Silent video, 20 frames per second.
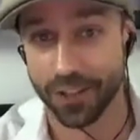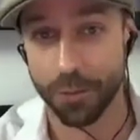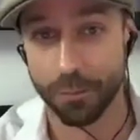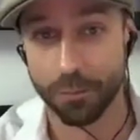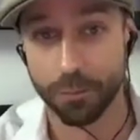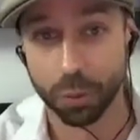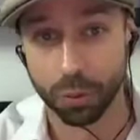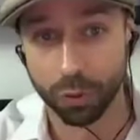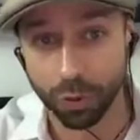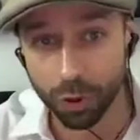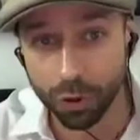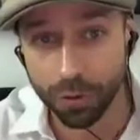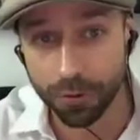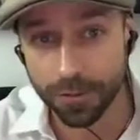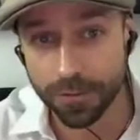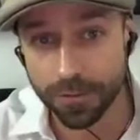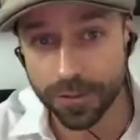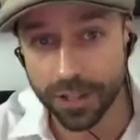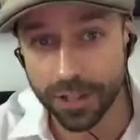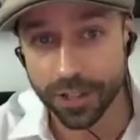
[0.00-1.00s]
The
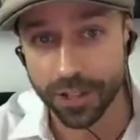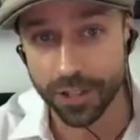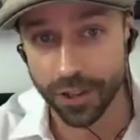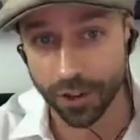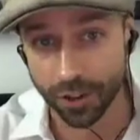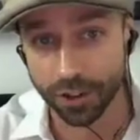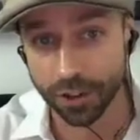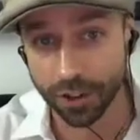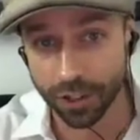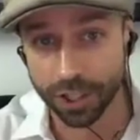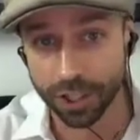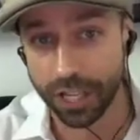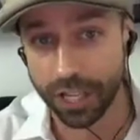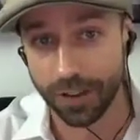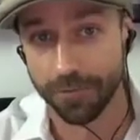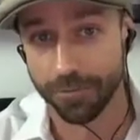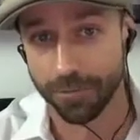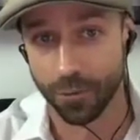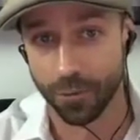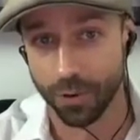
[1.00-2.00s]
proof you're
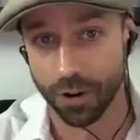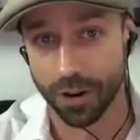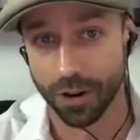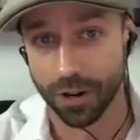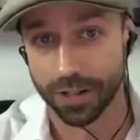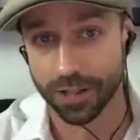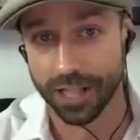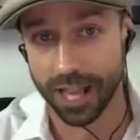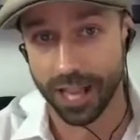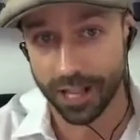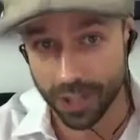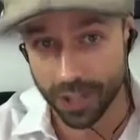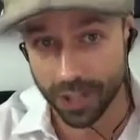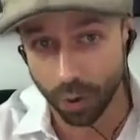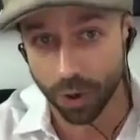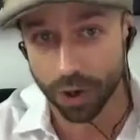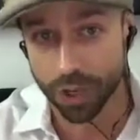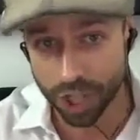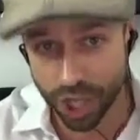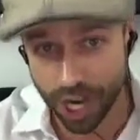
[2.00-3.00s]
looking for that
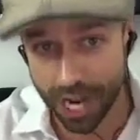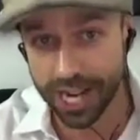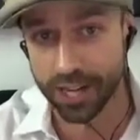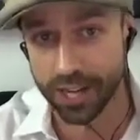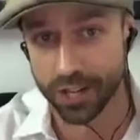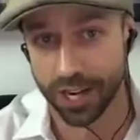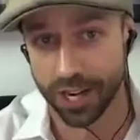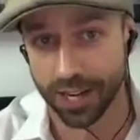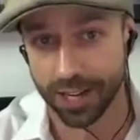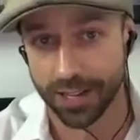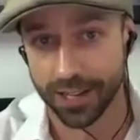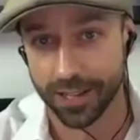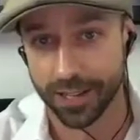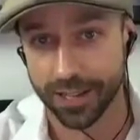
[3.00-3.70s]
you're changing